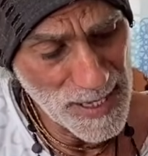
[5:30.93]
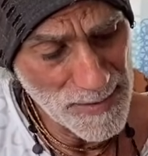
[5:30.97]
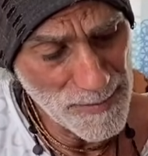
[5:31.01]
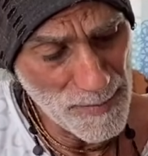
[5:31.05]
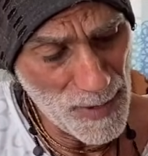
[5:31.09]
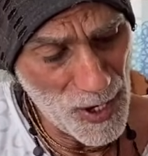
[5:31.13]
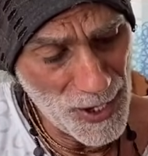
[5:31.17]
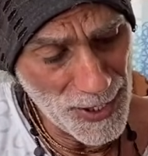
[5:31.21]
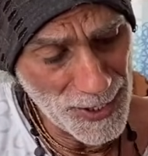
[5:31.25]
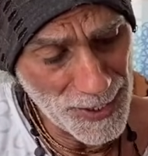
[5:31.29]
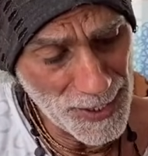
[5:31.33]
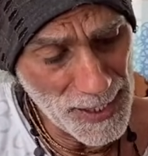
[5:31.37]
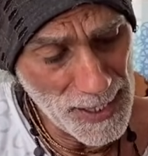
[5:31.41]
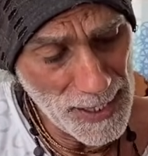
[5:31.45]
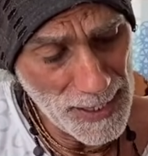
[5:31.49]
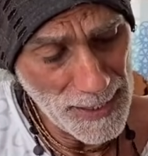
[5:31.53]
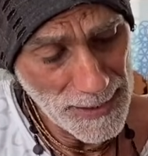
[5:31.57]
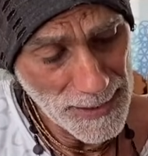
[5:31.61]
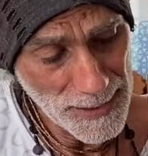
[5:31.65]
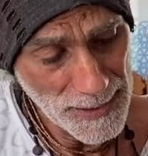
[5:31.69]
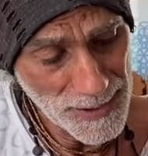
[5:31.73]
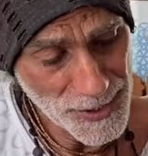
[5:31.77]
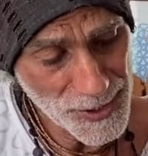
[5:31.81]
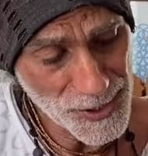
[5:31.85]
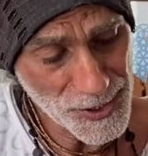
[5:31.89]
minor,
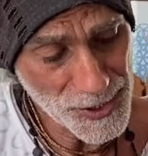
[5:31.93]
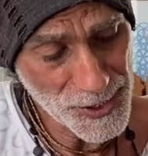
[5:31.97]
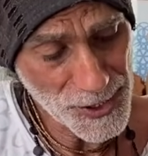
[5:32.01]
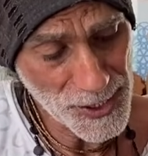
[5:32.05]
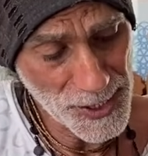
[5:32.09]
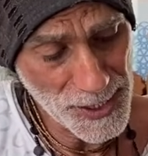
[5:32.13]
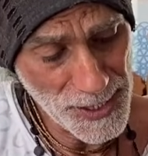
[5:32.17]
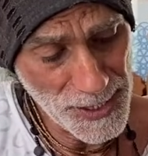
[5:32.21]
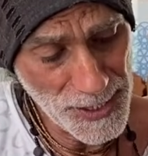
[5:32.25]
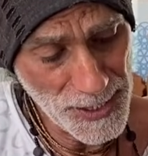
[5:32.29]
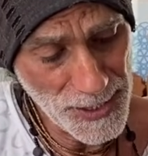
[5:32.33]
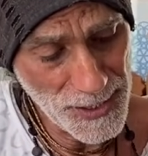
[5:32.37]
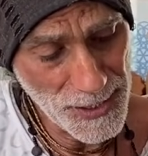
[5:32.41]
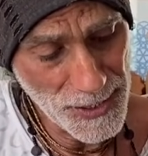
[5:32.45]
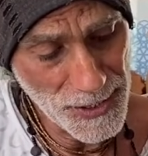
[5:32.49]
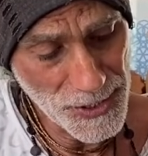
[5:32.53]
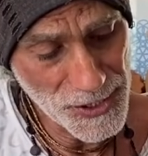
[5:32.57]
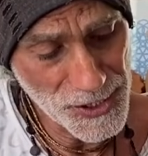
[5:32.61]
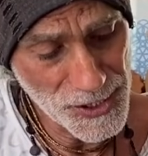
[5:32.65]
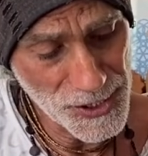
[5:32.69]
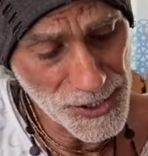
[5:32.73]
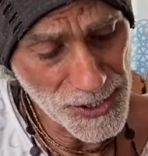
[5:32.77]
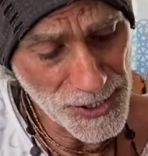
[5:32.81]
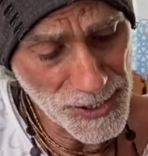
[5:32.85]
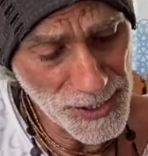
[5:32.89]
C,
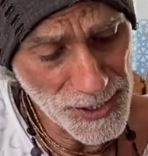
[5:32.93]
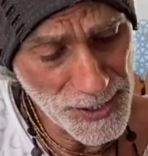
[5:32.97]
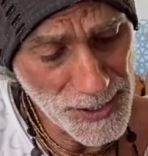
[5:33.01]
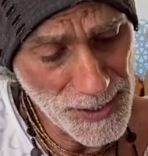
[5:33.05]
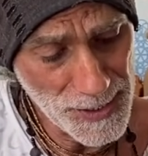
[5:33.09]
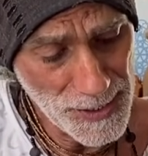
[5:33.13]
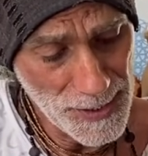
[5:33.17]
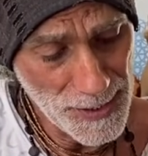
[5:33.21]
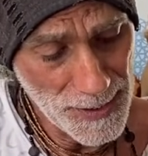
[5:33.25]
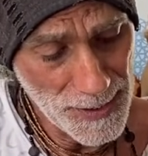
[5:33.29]
D.